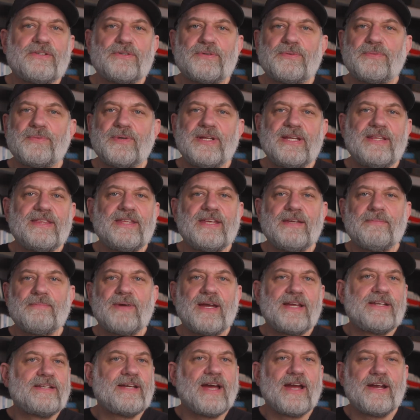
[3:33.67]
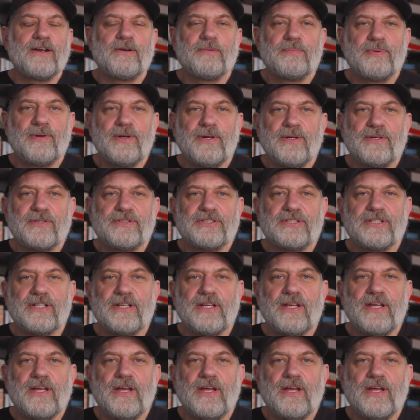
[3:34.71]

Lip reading: to rethink my entire approach.